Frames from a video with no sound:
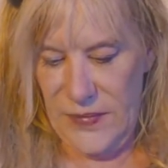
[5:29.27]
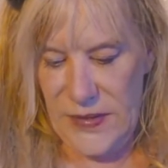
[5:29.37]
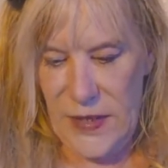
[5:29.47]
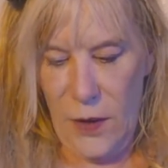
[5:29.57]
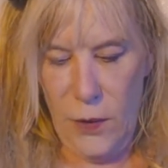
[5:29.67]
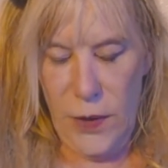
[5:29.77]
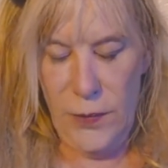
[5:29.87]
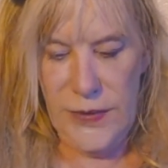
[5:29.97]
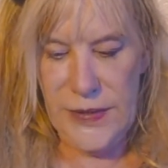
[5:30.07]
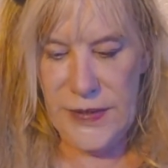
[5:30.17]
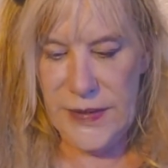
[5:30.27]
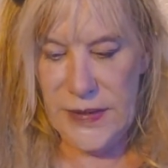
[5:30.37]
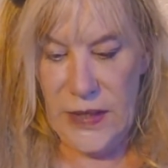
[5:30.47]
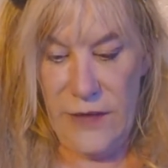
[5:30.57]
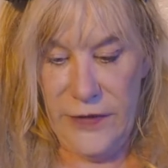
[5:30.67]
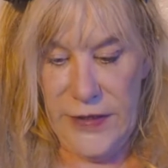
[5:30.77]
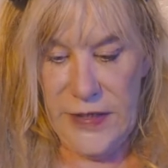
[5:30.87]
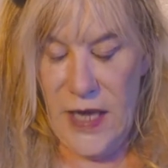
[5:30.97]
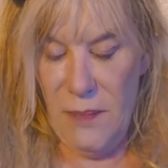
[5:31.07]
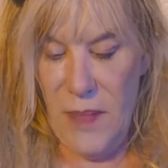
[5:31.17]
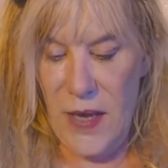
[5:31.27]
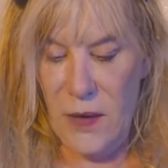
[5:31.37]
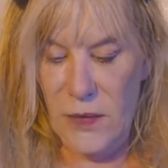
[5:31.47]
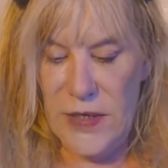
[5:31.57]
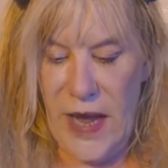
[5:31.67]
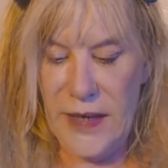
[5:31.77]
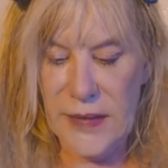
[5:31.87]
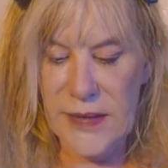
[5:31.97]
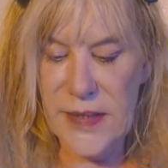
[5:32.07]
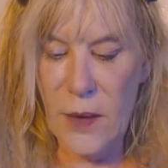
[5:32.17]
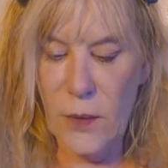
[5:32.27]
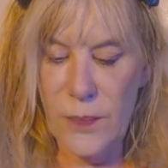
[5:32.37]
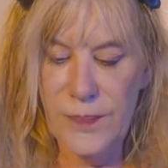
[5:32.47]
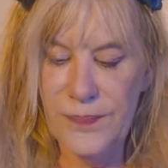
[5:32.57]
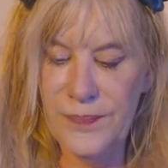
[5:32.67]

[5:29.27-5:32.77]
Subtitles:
so it was just lovely to get my own deck. So